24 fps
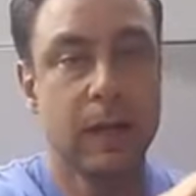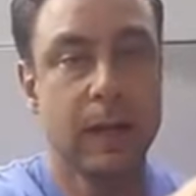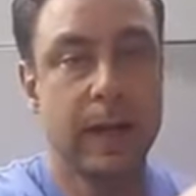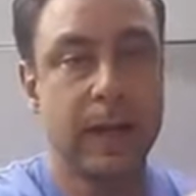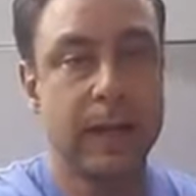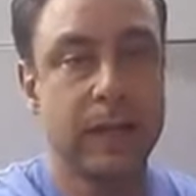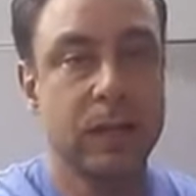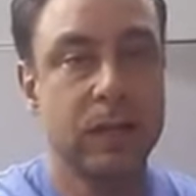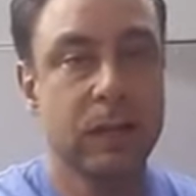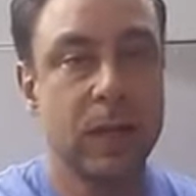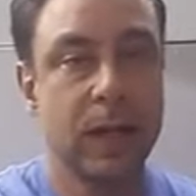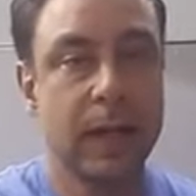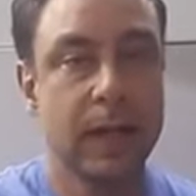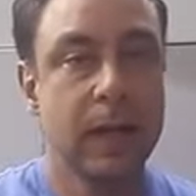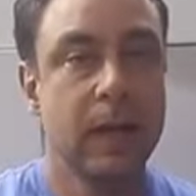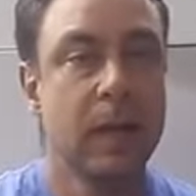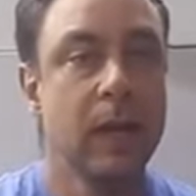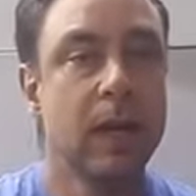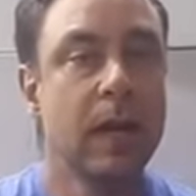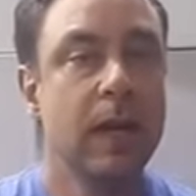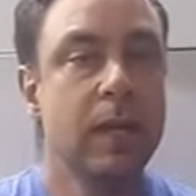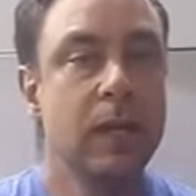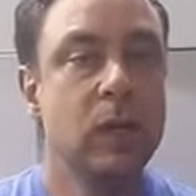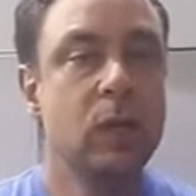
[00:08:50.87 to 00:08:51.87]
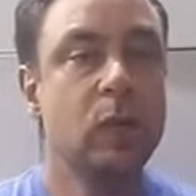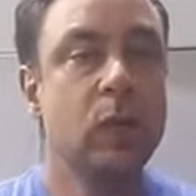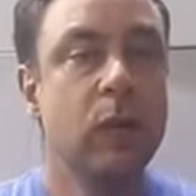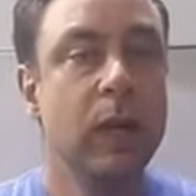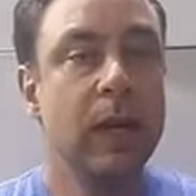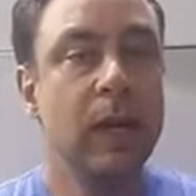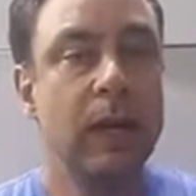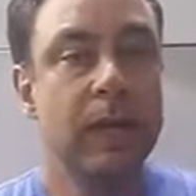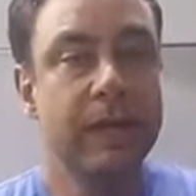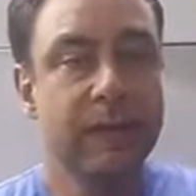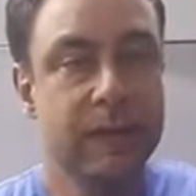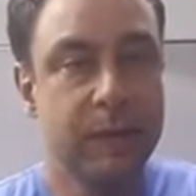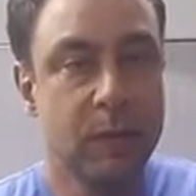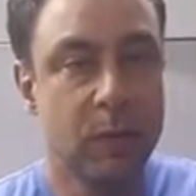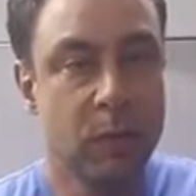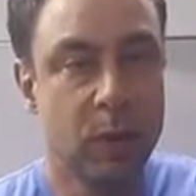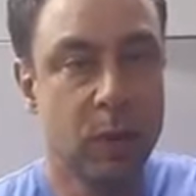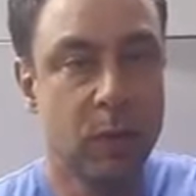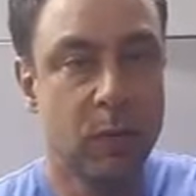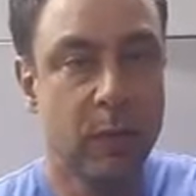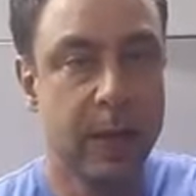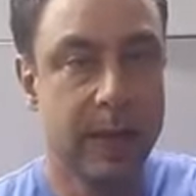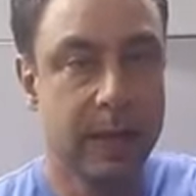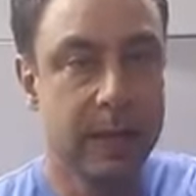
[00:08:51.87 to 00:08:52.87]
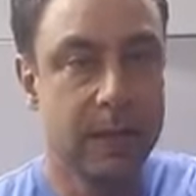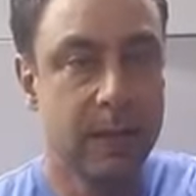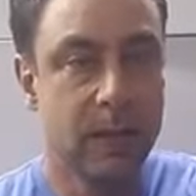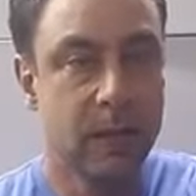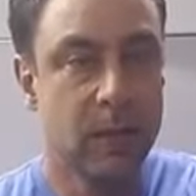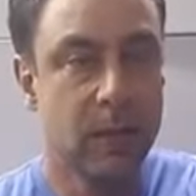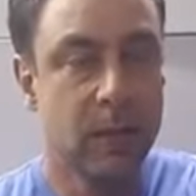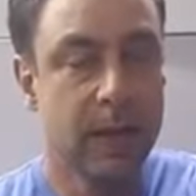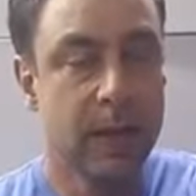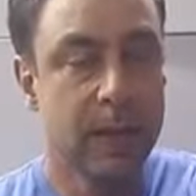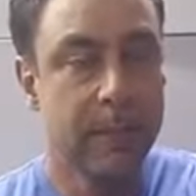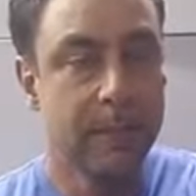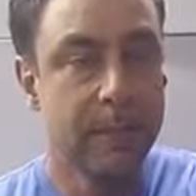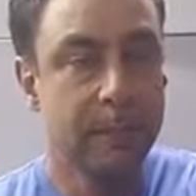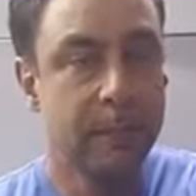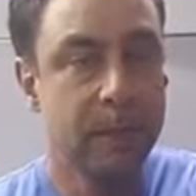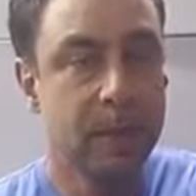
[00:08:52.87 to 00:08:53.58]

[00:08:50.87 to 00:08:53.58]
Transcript: as to like, do I lift more weight, okay?